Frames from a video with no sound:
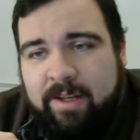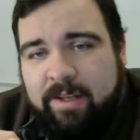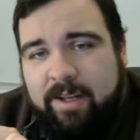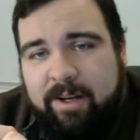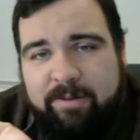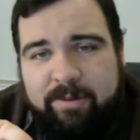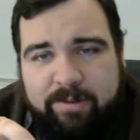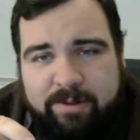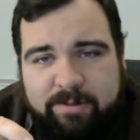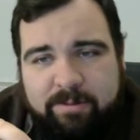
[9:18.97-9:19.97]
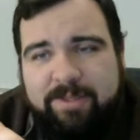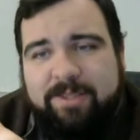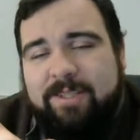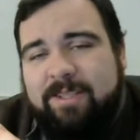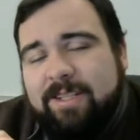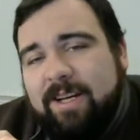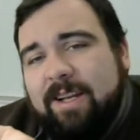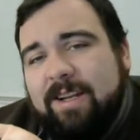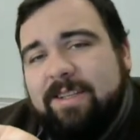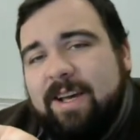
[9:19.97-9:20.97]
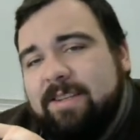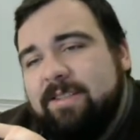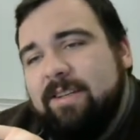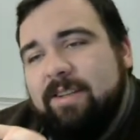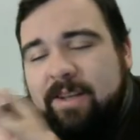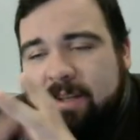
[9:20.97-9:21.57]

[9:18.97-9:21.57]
Now for the first one, 69, it's asking,